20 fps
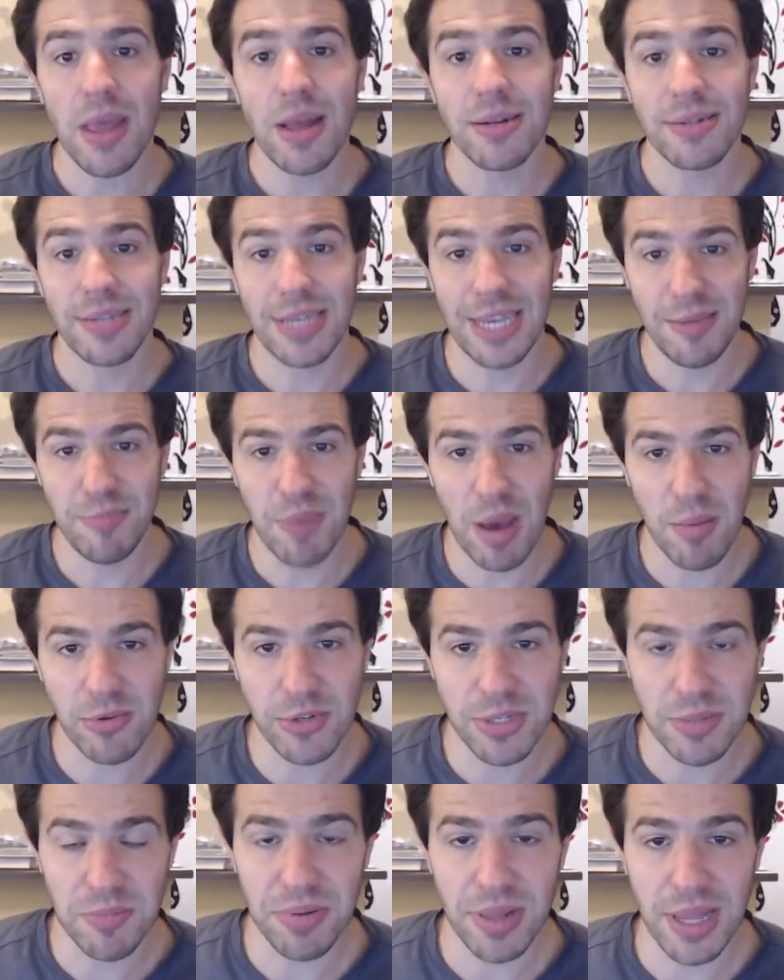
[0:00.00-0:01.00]
team members
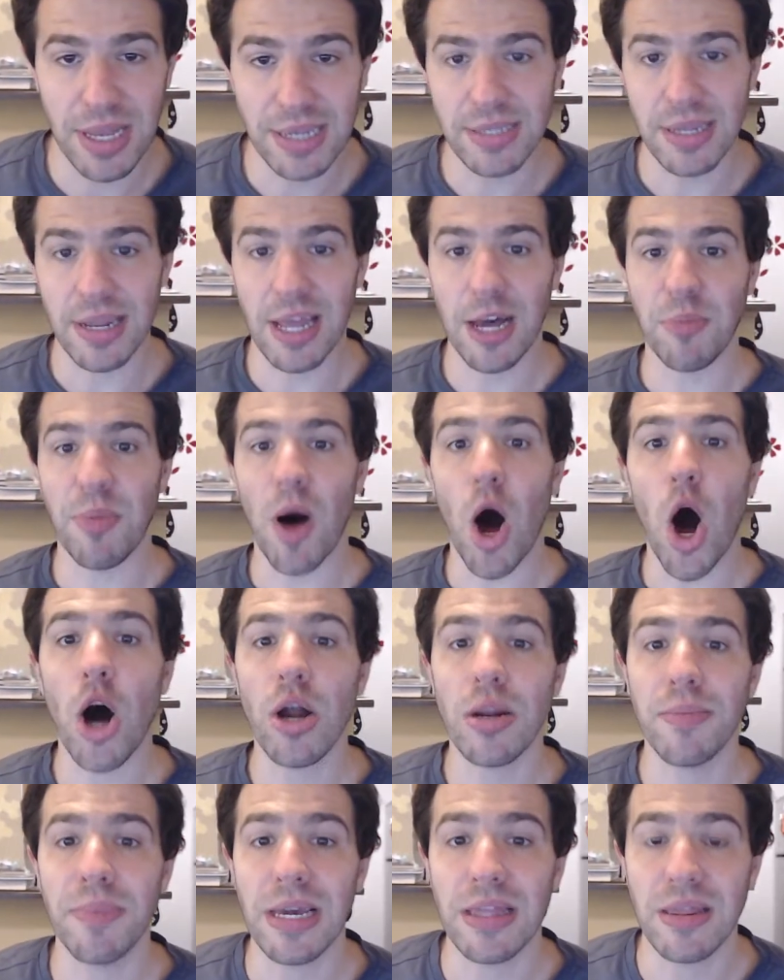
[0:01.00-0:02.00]
in place that help
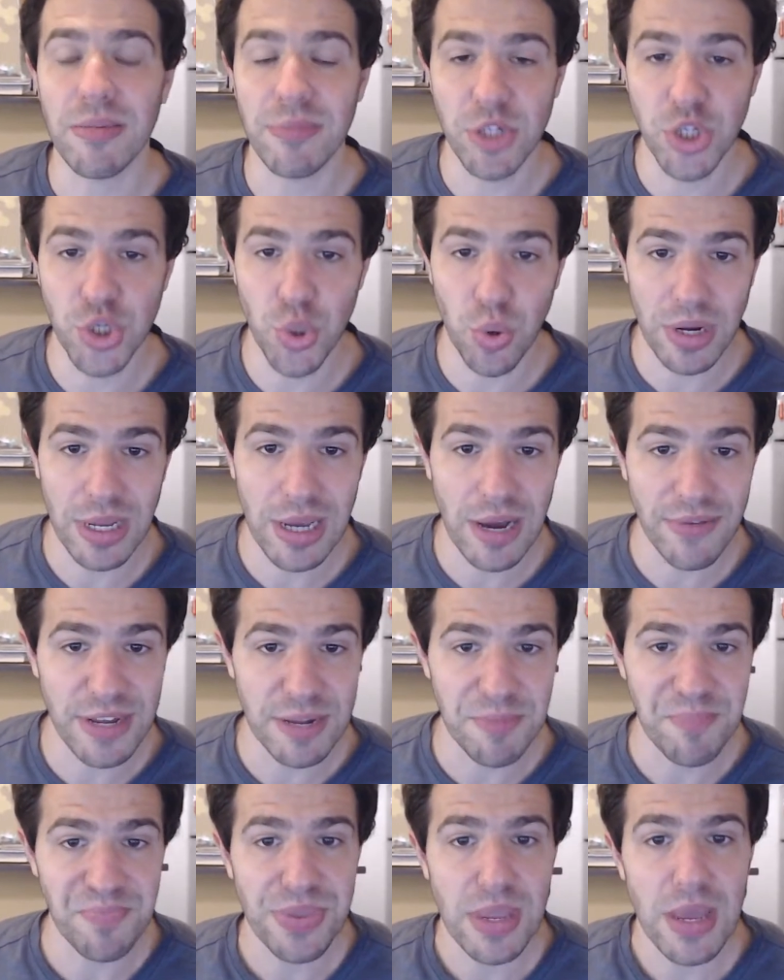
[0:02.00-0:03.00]
automate the majority of it.